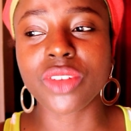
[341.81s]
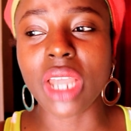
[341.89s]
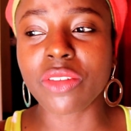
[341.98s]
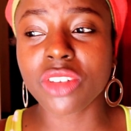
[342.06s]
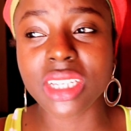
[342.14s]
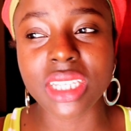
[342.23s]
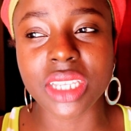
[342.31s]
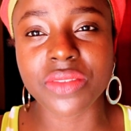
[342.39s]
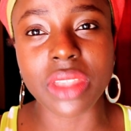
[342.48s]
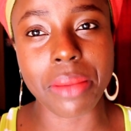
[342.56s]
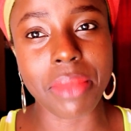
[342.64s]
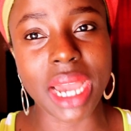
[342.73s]
have you
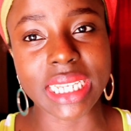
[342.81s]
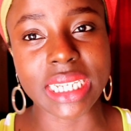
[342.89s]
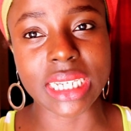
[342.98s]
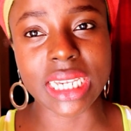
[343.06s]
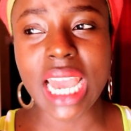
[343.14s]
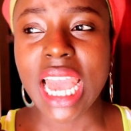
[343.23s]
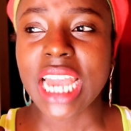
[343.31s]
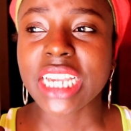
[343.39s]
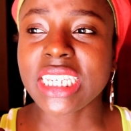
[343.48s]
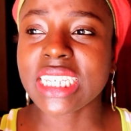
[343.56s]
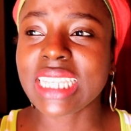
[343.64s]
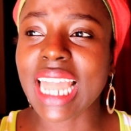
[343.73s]
received the money?
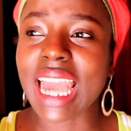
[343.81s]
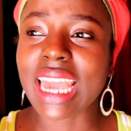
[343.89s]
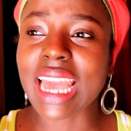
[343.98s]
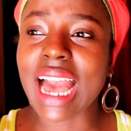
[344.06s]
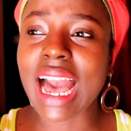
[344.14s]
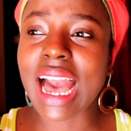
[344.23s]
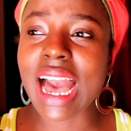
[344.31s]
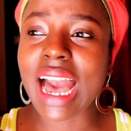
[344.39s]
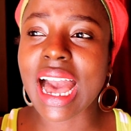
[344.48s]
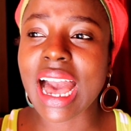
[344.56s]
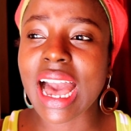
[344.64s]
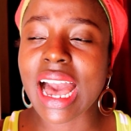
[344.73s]
She's like,
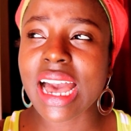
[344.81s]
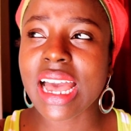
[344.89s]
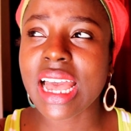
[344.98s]
ah,